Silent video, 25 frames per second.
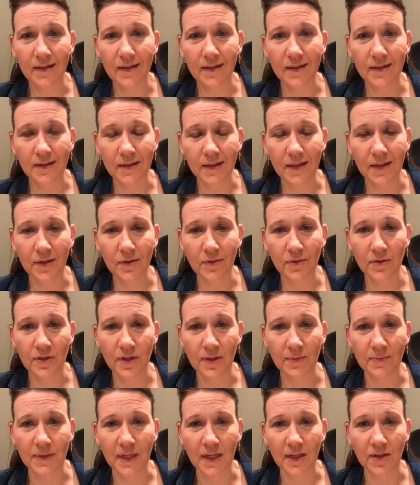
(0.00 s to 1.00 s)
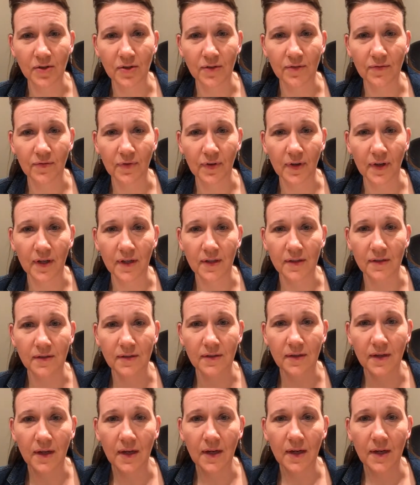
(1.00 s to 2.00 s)
It's a huge temptation for
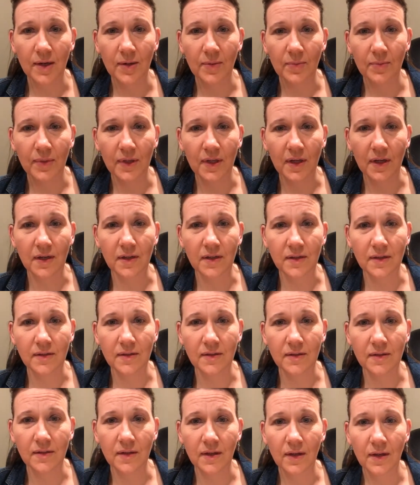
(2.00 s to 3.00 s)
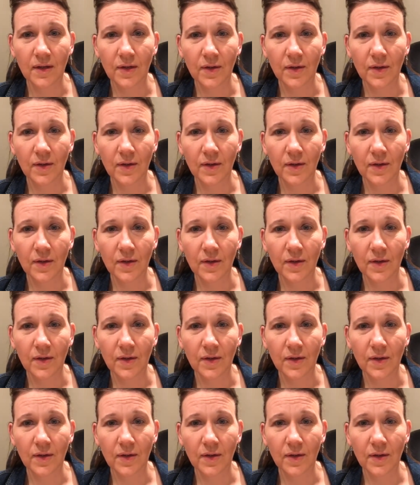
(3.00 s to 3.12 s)
us because